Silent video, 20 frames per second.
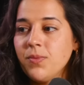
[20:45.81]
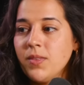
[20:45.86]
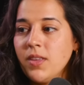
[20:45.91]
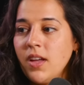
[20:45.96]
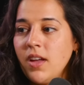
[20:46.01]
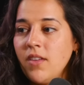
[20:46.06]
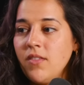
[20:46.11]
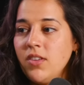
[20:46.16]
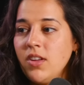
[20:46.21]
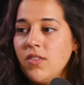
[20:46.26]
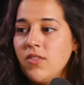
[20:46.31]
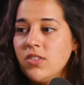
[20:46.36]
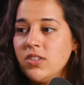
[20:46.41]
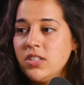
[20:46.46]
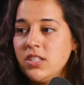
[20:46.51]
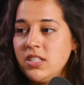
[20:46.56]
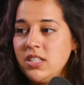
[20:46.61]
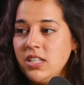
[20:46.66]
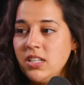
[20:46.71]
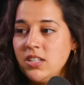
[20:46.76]
Have you ever
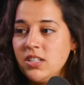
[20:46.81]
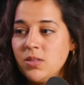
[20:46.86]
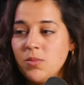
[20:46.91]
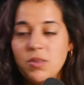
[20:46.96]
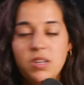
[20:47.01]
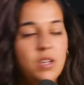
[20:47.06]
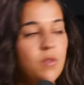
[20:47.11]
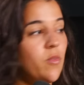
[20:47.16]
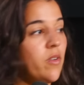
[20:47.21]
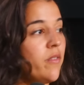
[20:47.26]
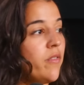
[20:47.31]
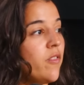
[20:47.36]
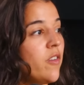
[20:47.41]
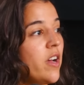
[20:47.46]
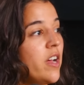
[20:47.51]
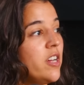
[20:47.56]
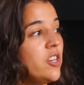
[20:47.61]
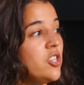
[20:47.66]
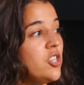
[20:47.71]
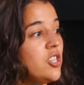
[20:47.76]
seen someone eat one
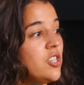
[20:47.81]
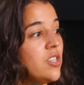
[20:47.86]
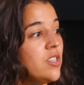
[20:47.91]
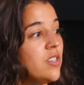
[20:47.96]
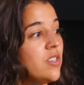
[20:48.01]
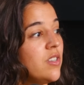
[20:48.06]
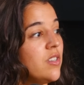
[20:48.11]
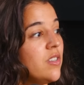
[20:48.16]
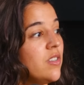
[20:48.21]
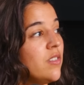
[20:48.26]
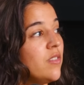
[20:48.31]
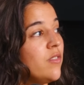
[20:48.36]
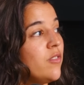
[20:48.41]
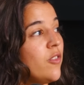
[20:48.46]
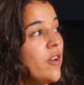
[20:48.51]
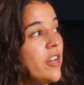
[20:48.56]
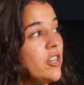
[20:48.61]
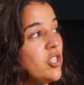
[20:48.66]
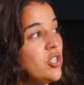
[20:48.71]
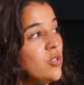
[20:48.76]
fresh?
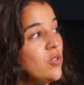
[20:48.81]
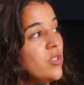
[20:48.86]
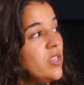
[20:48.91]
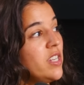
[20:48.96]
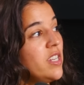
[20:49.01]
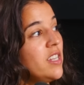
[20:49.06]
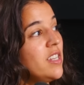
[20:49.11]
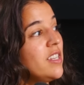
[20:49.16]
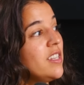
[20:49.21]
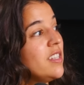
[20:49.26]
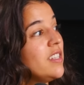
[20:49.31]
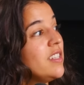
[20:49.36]
Fresh uni?